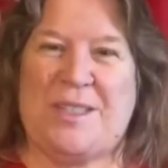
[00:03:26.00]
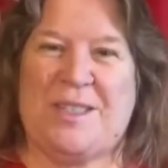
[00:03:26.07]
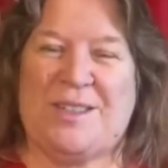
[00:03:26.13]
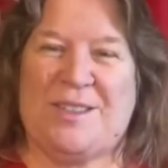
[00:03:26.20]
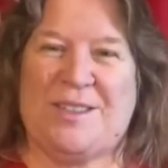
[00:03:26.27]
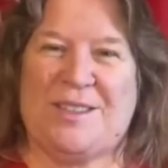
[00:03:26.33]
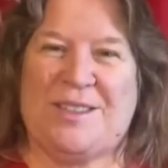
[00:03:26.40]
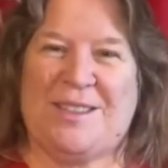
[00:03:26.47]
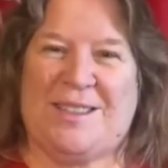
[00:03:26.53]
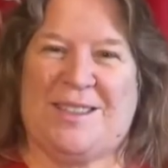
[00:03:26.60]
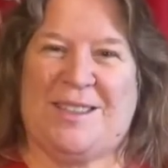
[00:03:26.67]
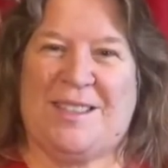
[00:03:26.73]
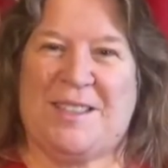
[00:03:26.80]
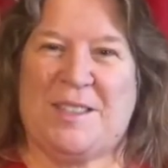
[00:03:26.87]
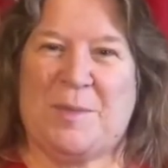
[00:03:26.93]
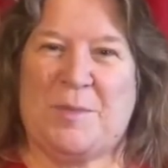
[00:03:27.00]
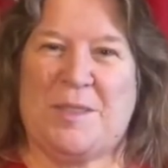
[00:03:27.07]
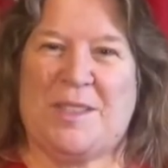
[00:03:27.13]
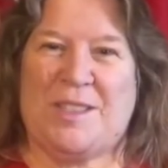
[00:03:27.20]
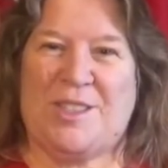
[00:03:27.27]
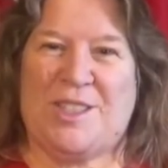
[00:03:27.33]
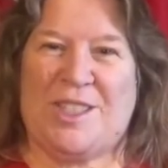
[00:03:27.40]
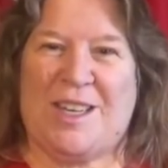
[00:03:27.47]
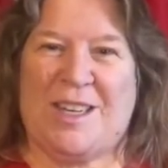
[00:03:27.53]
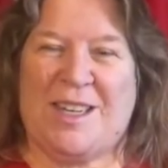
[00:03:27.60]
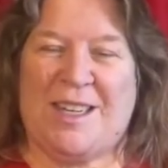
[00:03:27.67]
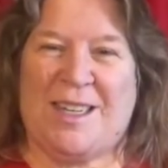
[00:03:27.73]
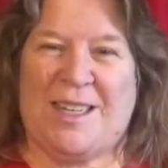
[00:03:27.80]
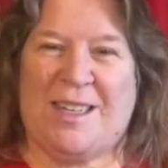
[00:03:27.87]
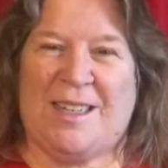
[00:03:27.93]
and girls. This is Mrs.
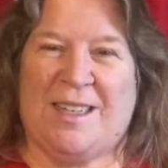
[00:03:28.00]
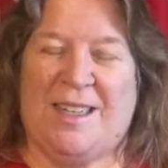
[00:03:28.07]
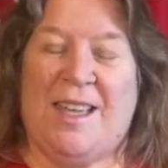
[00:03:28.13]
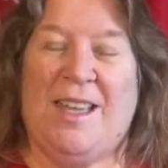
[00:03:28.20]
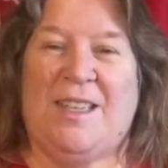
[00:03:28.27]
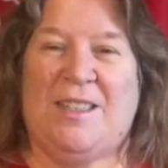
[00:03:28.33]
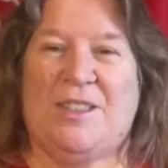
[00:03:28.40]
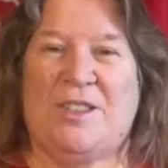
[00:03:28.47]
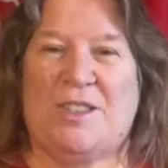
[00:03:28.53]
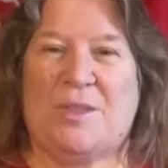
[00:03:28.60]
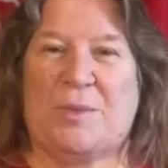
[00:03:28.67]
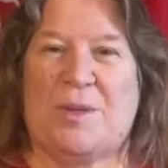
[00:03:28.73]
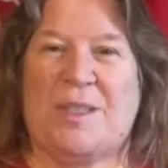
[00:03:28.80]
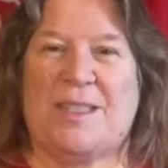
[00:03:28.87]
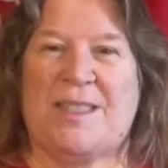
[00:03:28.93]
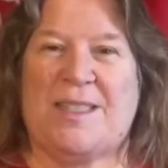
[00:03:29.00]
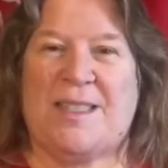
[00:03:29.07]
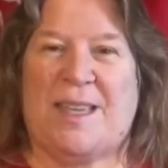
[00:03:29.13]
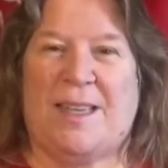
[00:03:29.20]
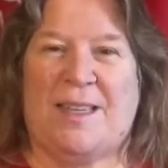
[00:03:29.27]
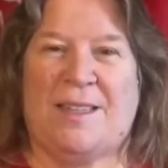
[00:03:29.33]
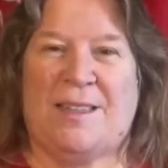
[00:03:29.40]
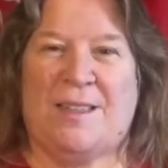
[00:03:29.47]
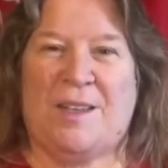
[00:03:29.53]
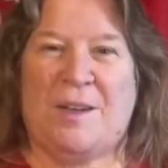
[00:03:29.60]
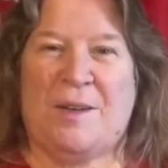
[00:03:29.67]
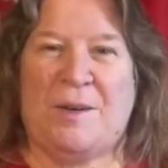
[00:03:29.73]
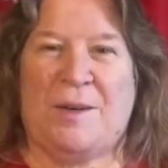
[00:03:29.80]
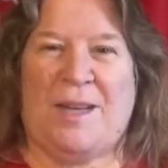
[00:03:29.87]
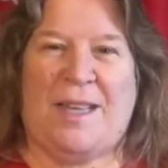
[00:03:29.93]
Jelonic. Just wanted to say
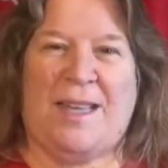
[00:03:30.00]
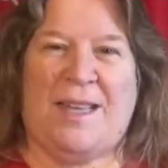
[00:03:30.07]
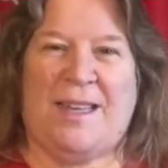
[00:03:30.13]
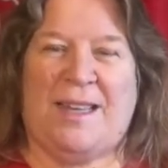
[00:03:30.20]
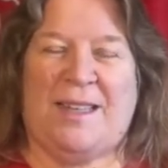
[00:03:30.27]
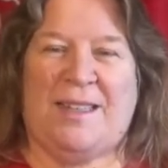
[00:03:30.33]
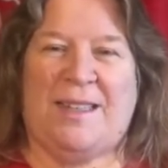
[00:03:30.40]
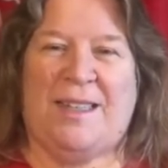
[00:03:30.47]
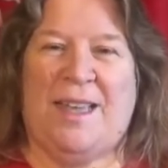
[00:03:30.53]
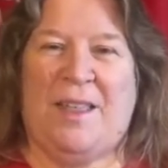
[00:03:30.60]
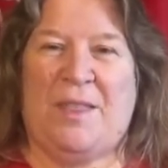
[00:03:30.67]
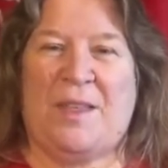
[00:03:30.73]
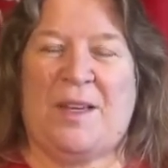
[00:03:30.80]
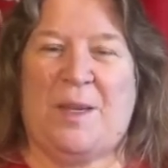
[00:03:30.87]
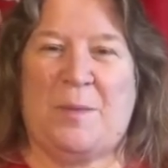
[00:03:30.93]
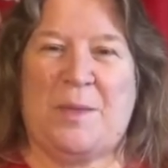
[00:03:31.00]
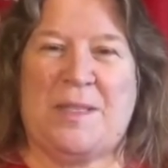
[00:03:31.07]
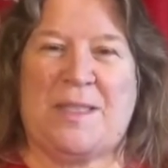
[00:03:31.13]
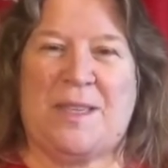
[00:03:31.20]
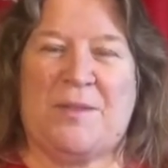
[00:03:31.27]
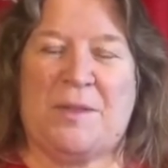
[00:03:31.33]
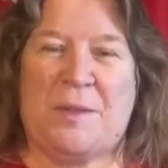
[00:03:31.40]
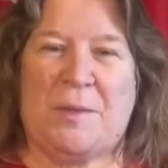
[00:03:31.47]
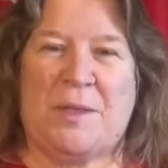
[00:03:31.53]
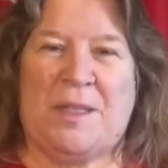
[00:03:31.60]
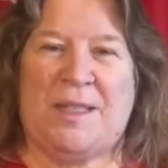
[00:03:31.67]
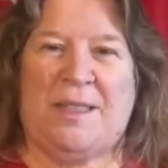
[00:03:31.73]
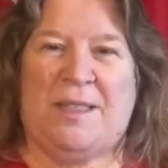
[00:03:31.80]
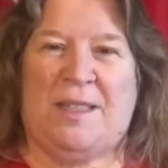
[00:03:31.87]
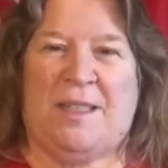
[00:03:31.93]
hello and that I miss
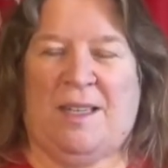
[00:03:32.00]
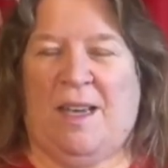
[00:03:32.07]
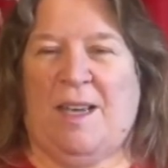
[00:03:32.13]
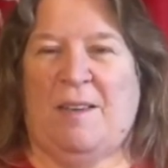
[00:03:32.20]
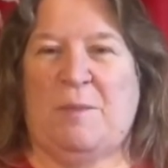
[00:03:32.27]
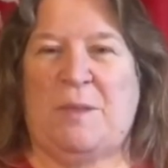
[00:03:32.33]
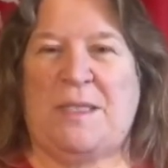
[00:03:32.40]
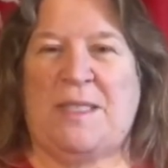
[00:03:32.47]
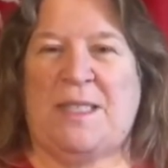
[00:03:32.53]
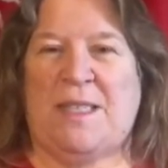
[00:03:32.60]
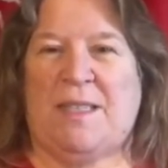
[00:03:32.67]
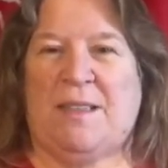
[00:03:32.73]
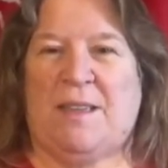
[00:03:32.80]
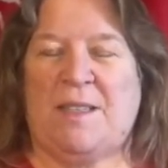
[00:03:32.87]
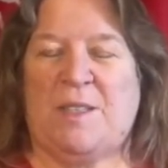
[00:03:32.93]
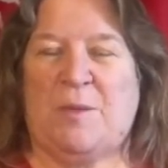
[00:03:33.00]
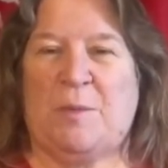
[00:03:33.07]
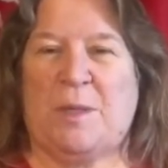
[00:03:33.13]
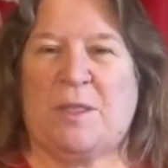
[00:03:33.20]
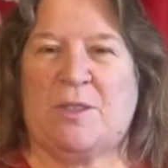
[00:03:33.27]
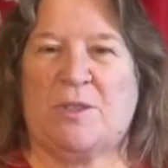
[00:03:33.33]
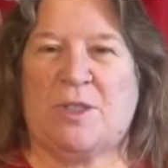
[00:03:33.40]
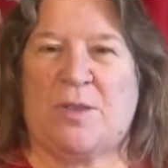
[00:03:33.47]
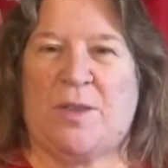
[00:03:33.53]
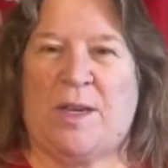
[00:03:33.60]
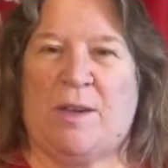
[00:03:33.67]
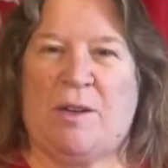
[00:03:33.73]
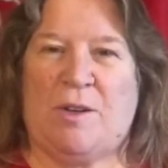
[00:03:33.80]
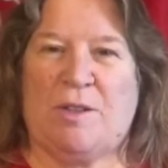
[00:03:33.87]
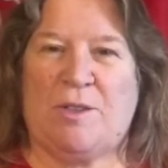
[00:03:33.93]
everyone. I've been seeing lots of pictures of
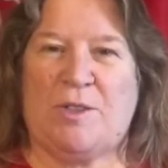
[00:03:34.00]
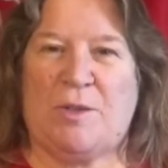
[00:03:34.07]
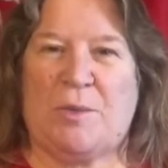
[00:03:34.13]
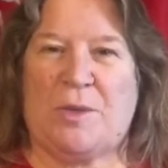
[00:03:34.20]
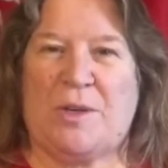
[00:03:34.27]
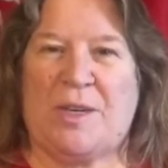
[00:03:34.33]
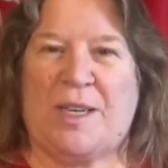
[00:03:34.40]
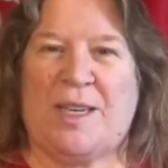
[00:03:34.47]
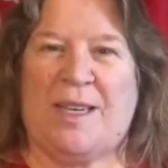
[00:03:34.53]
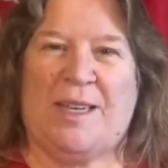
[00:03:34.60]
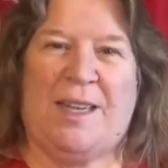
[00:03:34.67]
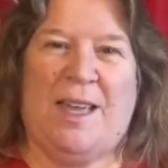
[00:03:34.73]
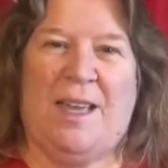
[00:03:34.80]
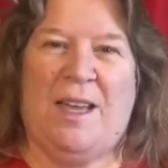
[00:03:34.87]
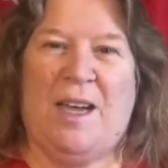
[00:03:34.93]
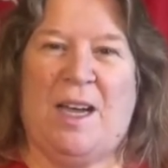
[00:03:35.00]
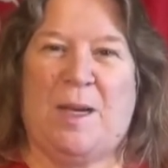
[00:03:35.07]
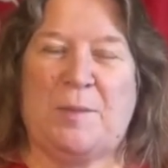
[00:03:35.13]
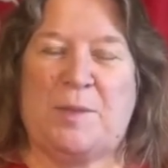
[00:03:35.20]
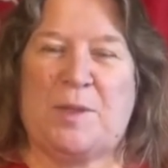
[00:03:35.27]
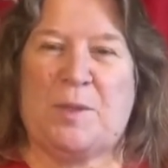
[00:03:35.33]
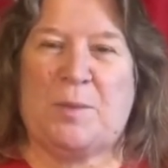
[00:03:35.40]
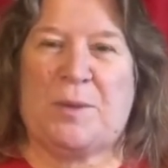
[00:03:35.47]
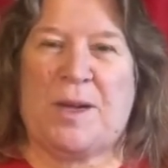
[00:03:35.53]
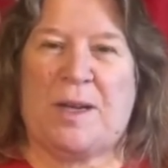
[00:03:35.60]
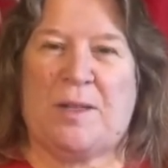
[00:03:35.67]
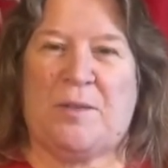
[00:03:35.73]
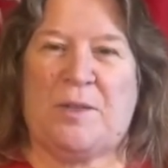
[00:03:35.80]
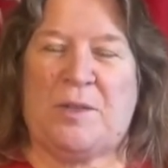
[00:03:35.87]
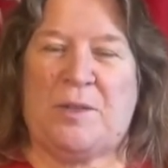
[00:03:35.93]
how hard you're working. I'm so
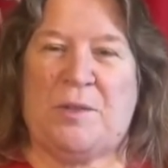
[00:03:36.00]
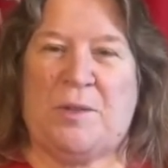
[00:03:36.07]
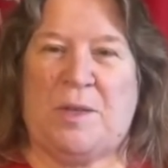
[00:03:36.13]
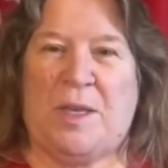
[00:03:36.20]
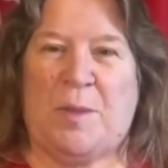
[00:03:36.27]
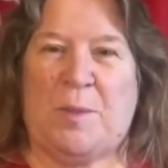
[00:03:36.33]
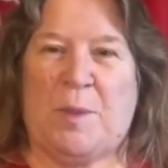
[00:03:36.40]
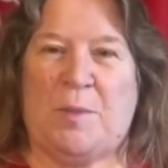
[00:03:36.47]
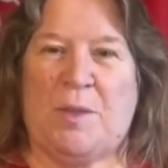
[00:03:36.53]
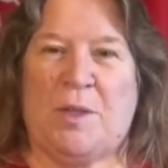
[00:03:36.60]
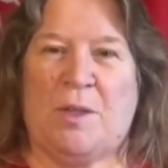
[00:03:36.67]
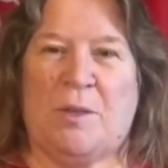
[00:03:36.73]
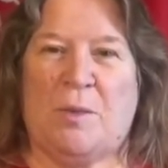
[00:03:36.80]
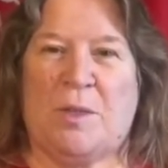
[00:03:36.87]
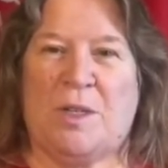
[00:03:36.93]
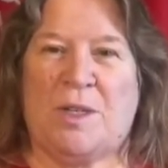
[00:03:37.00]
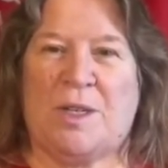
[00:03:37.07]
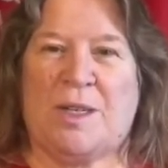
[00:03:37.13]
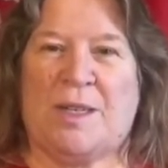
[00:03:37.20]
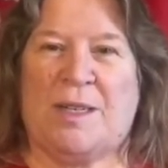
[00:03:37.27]
proud of you. Keep up the good work.